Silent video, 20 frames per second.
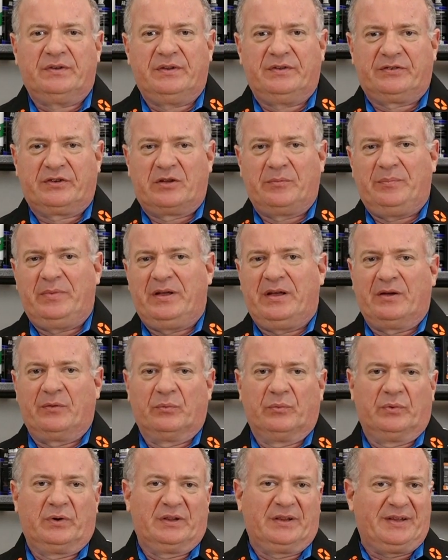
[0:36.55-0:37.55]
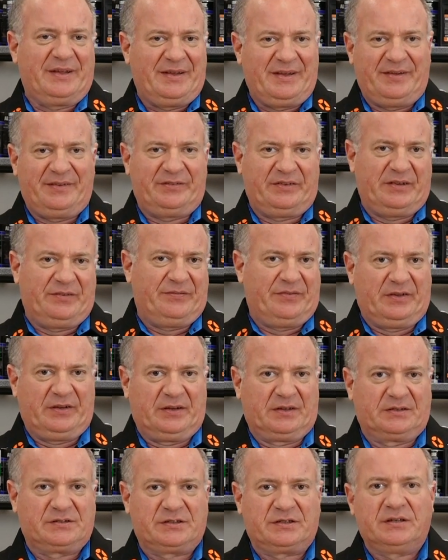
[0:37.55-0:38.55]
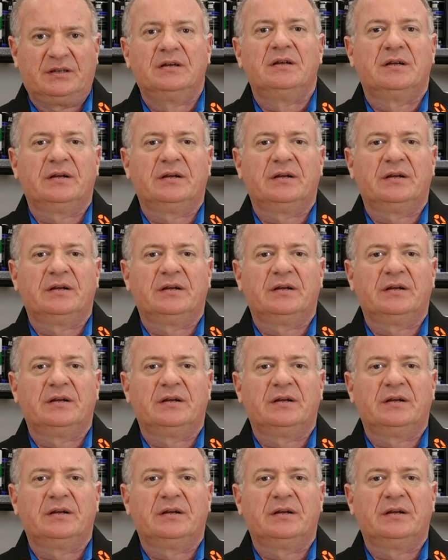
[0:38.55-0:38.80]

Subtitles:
this could be a really easy fix.